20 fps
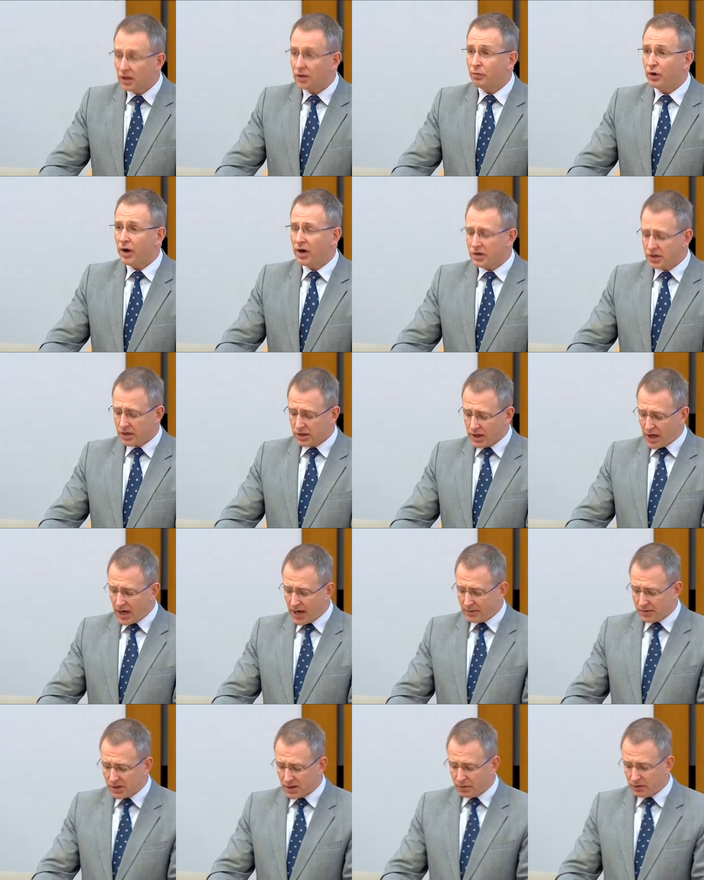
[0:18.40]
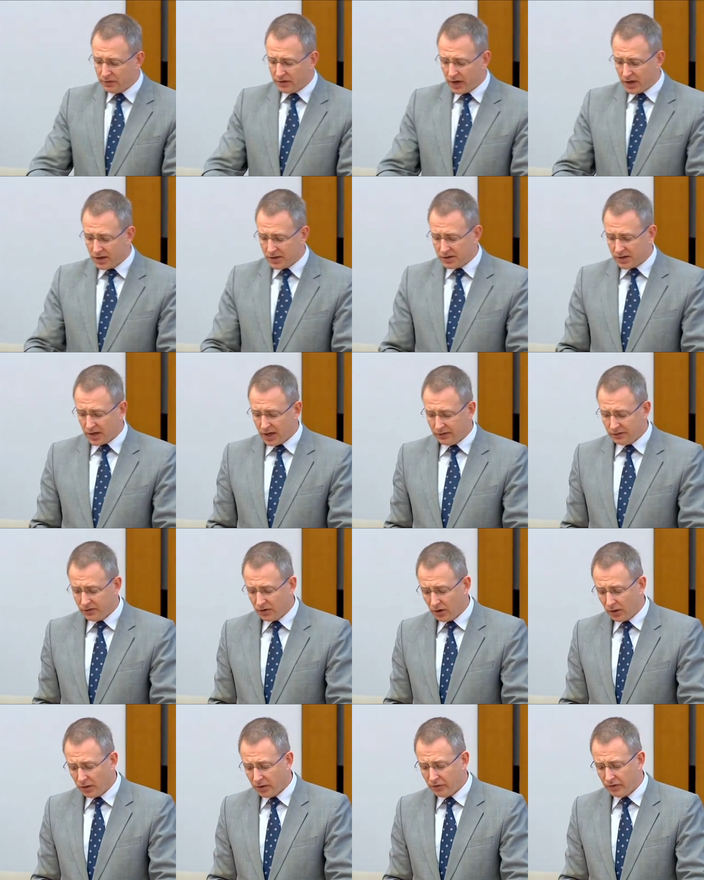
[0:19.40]
The project aims to provide a safe,
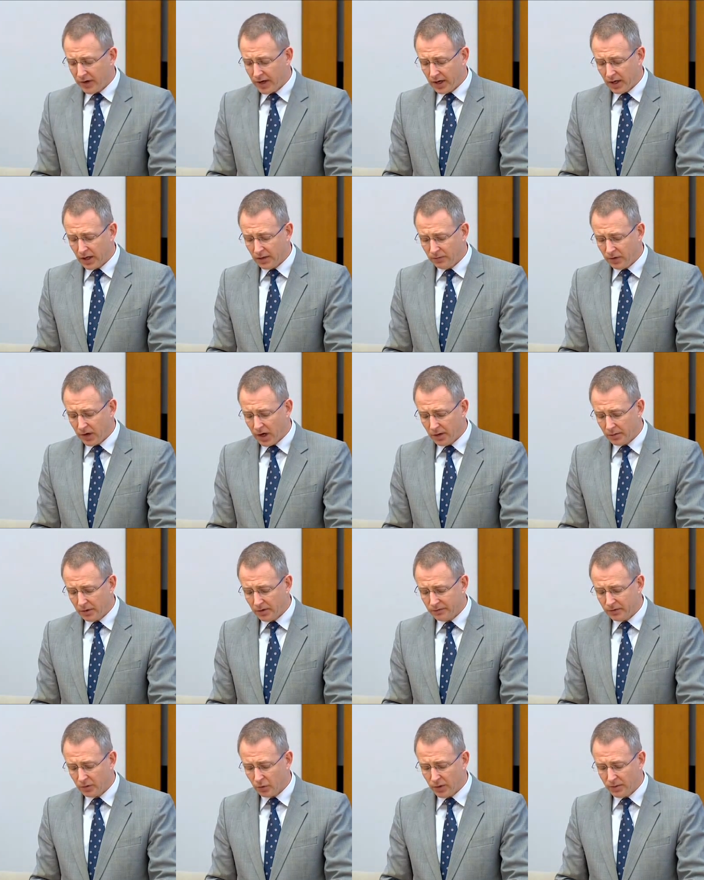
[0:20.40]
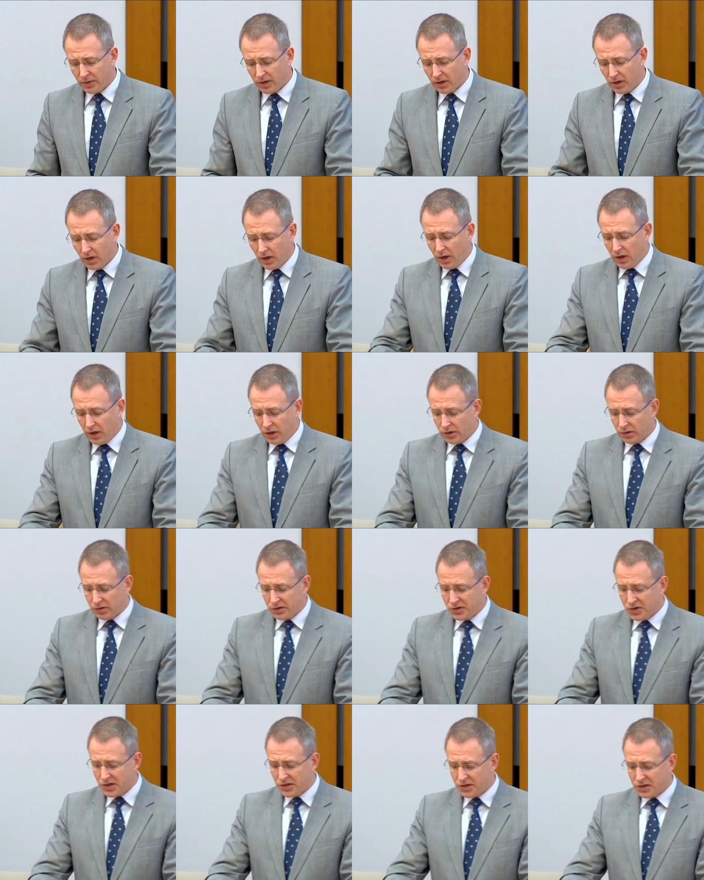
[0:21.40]
non-threatening environment for women to
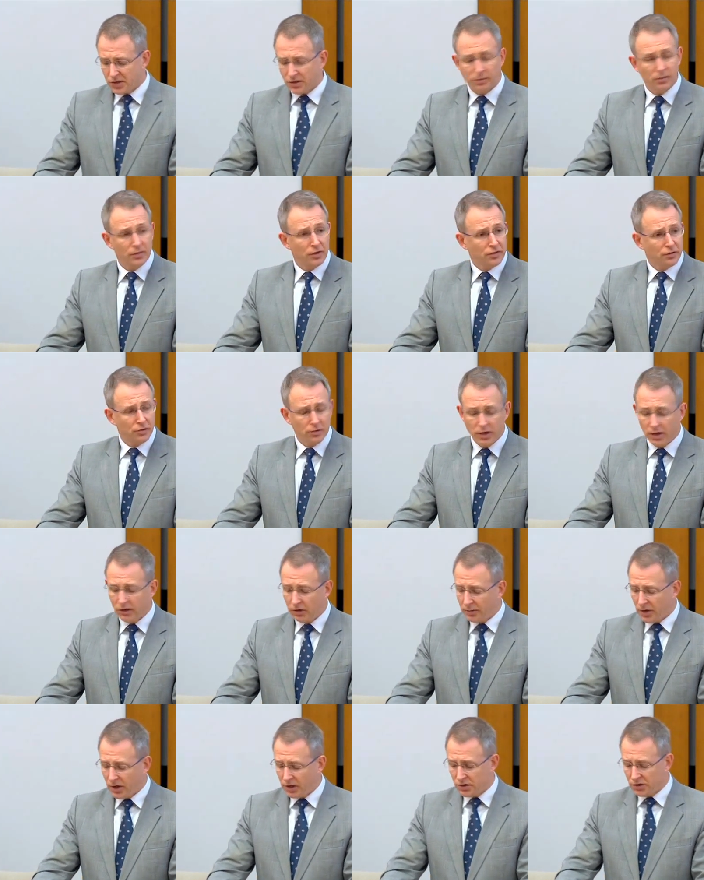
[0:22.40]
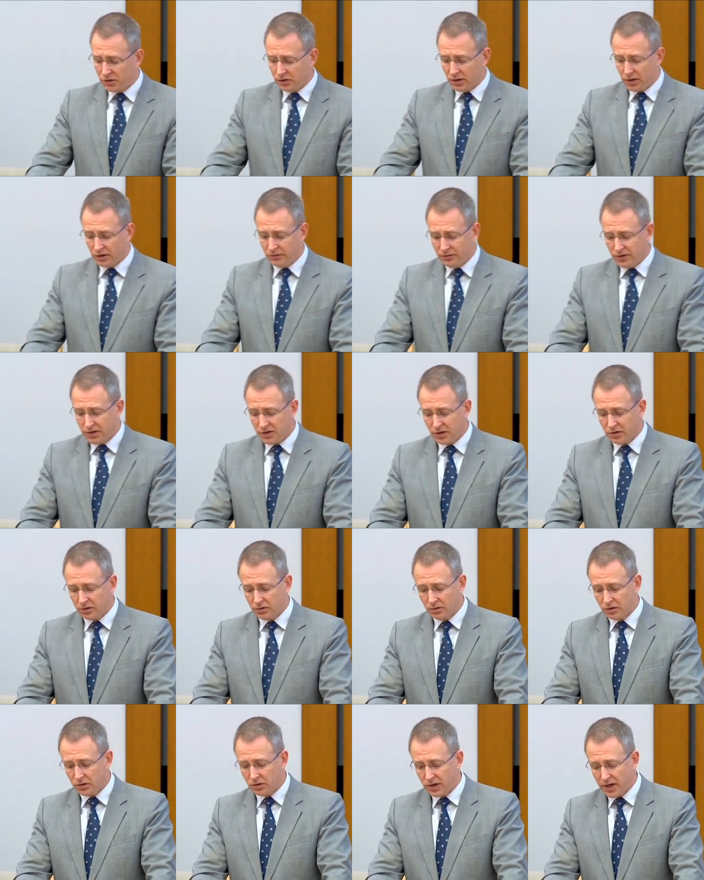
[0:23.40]
assist them through their emotional and
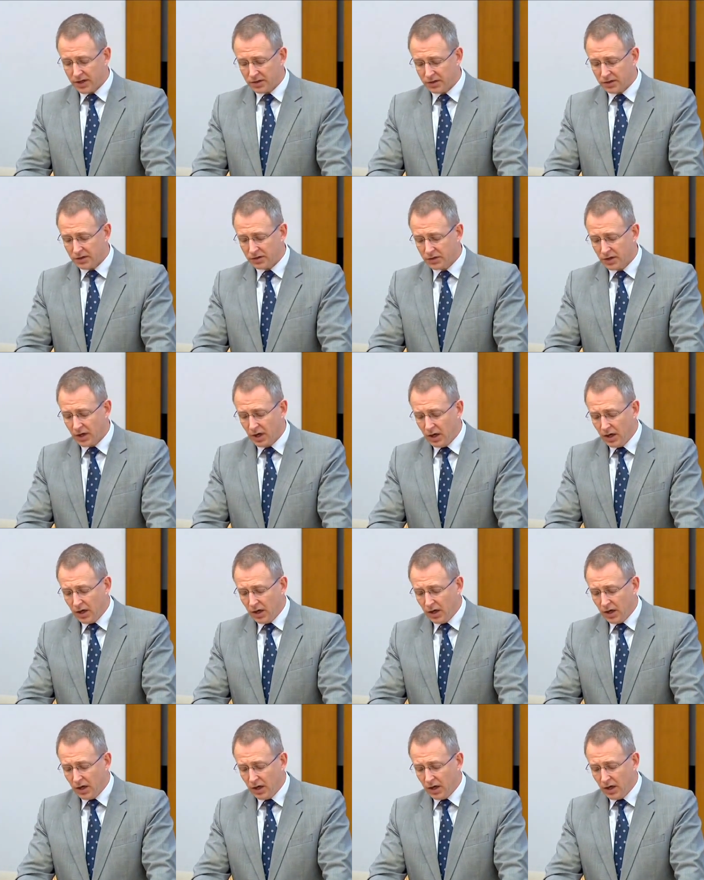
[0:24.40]
physical crisis.